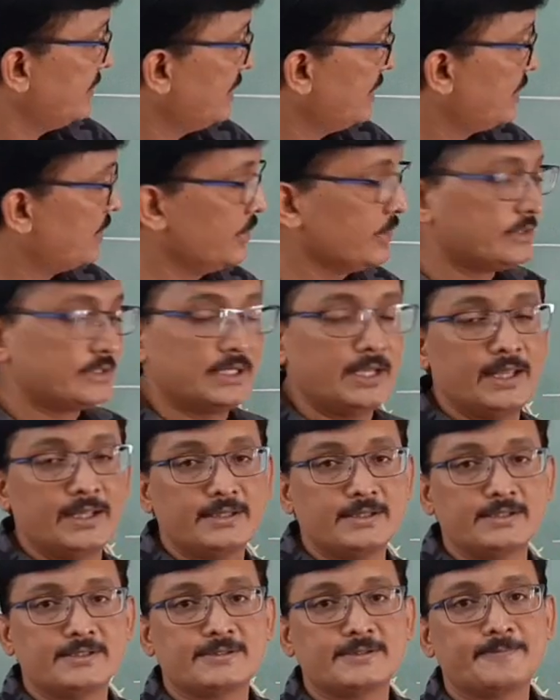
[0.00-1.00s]
It looks
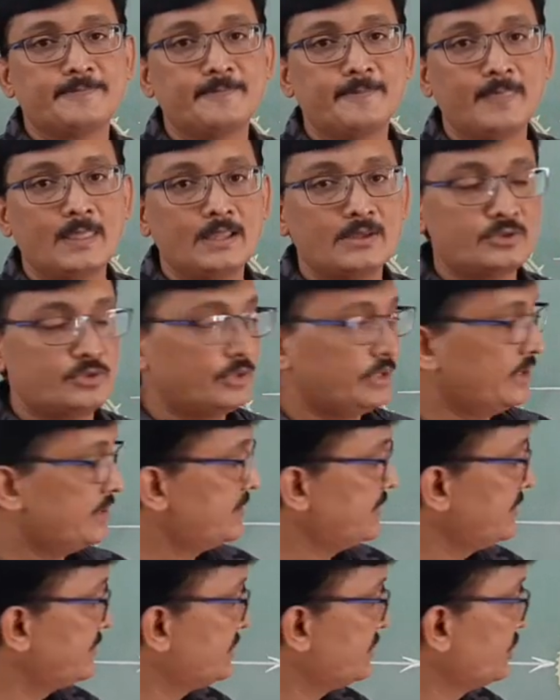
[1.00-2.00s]
like this. So
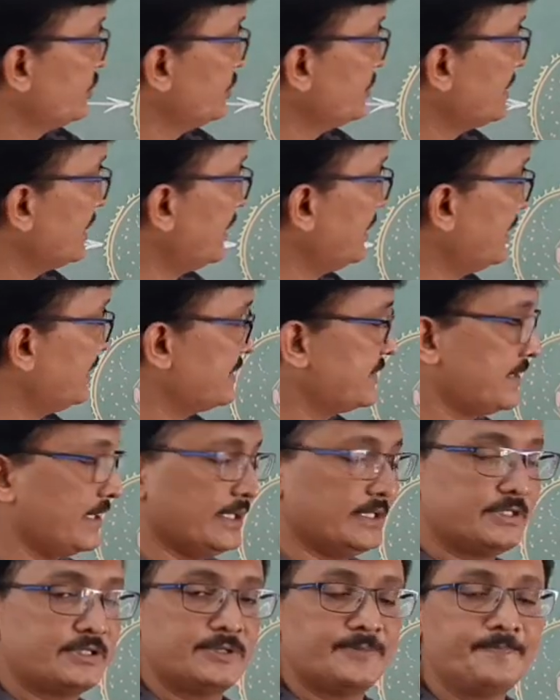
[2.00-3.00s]
this is two-celled
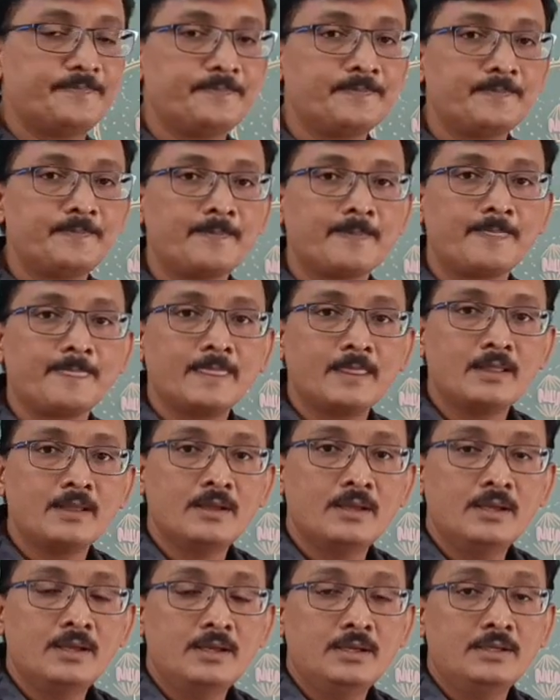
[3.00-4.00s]
stage.
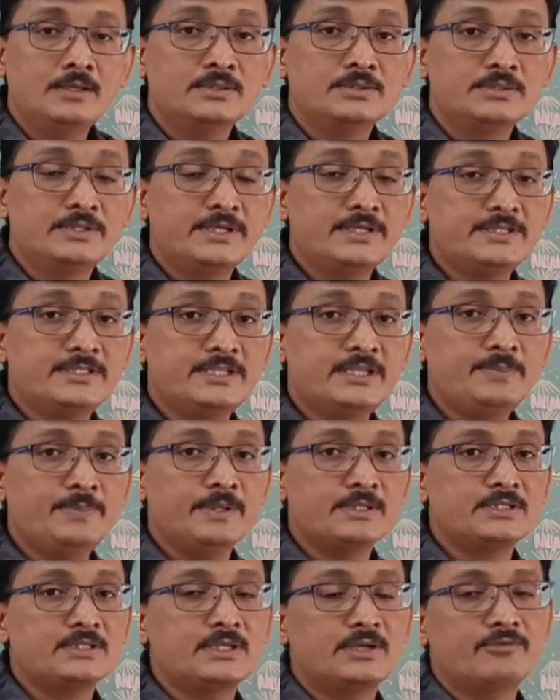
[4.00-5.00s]

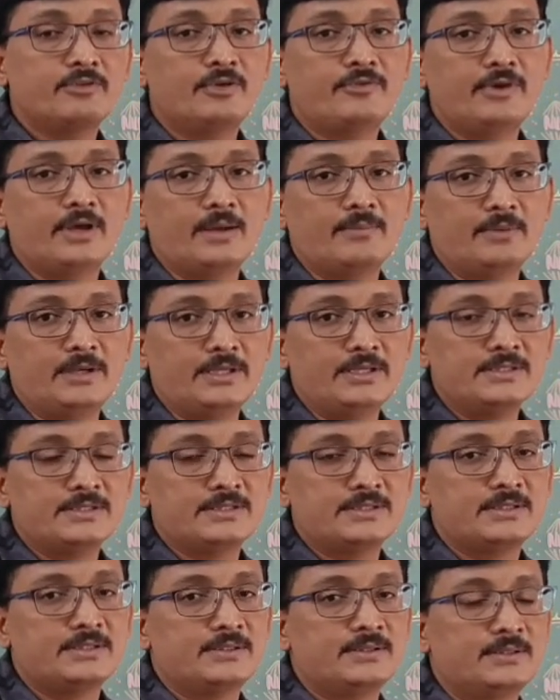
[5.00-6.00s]
60% of the
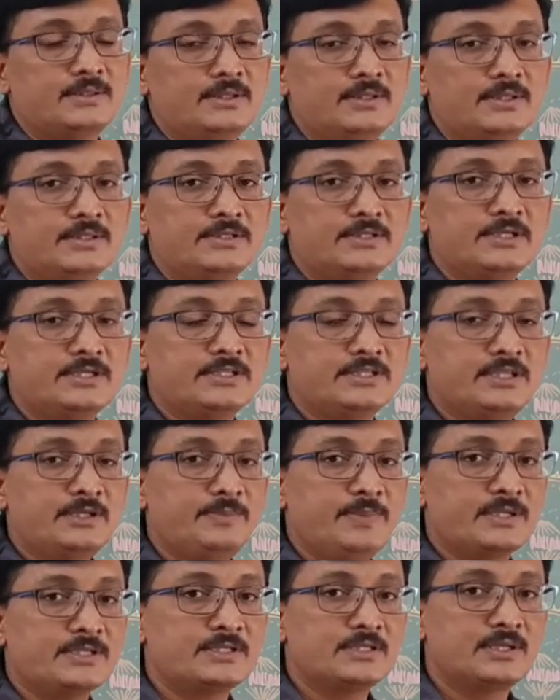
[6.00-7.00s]
families,
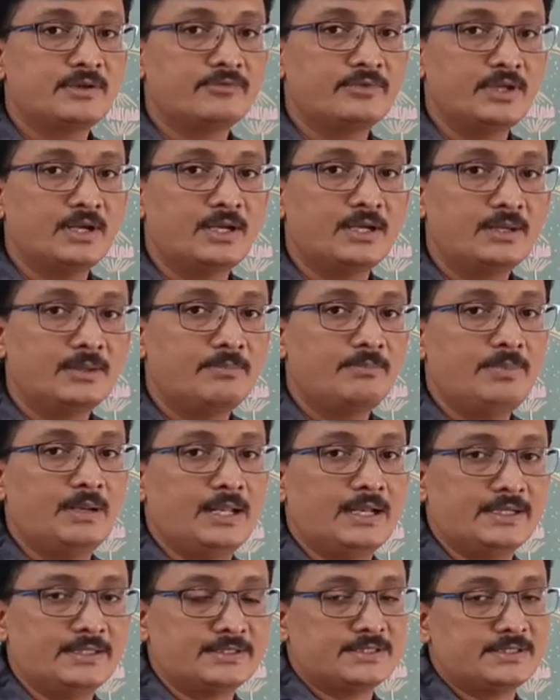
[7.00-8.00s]
60% of the
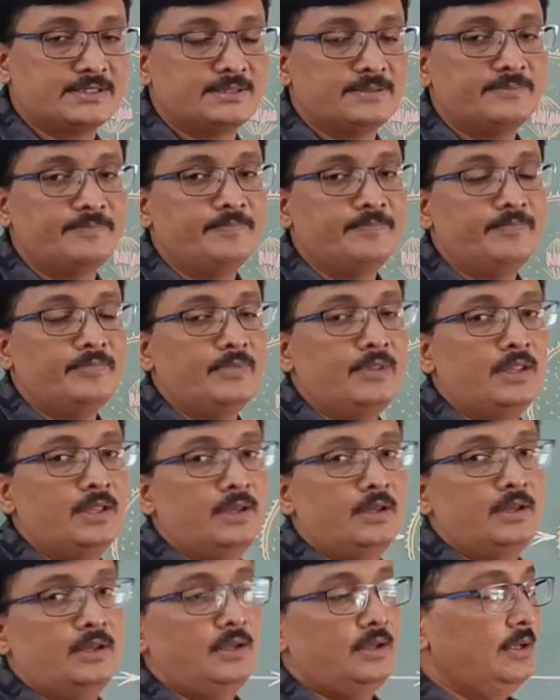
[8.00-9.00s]
plants,
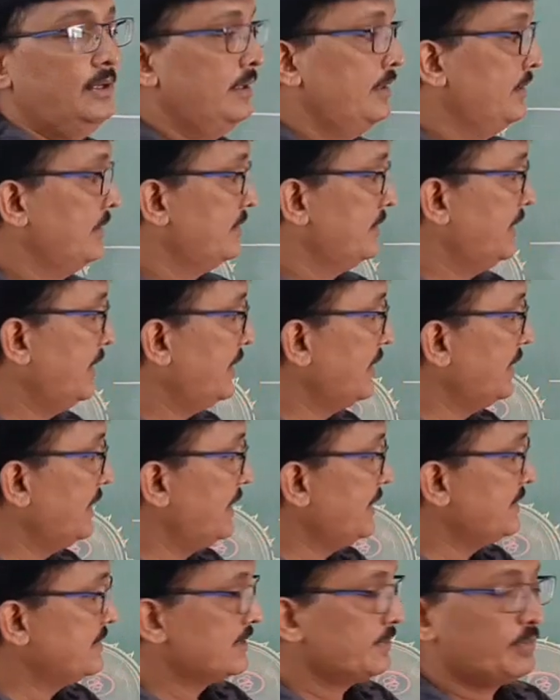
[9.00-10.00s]
they
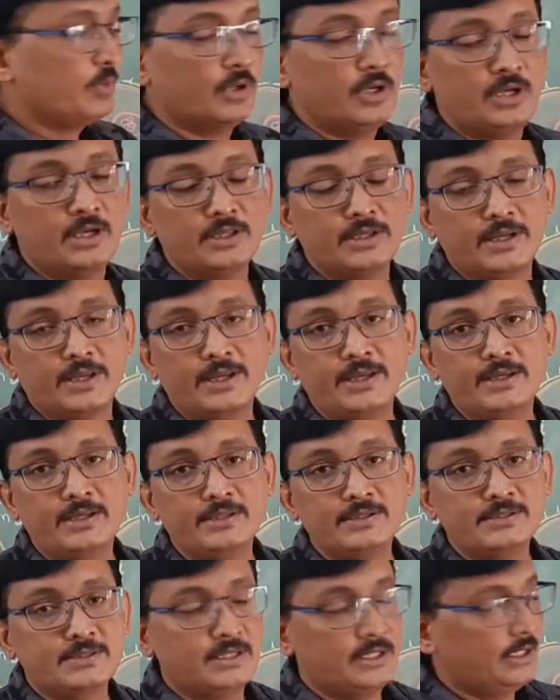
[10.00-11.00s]
release pollen
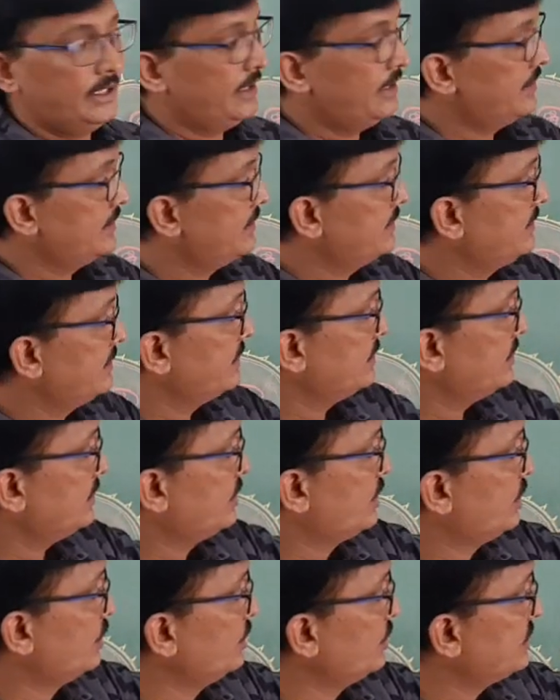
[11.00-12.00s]
grains in
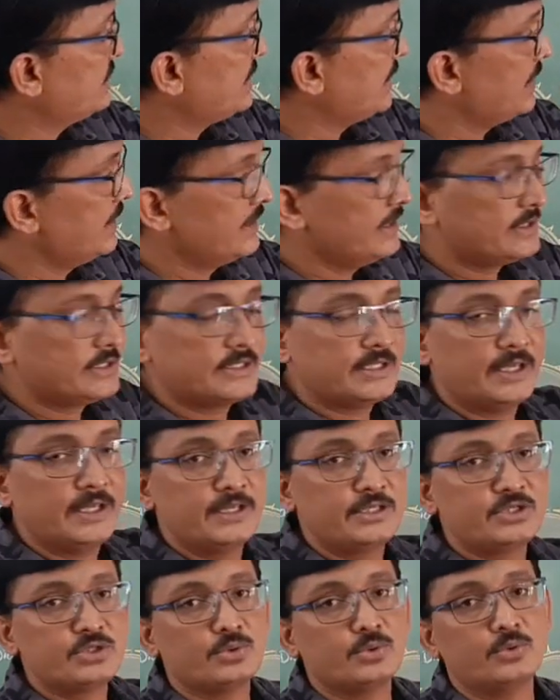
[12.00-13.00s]
two-celled
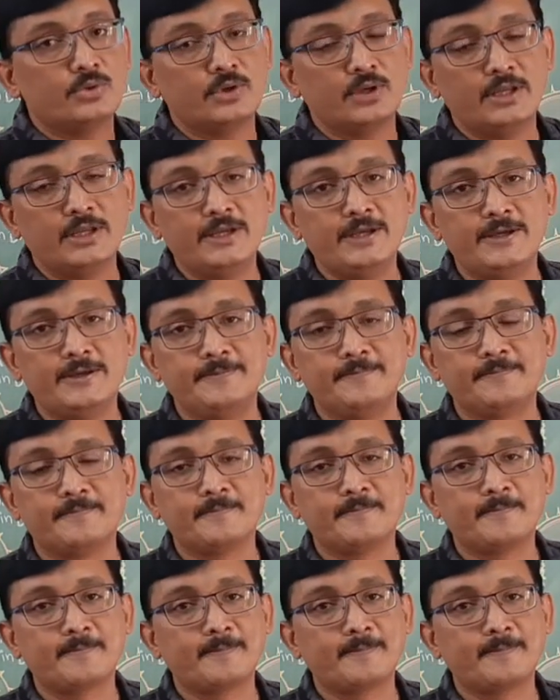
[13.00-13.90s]
stage only.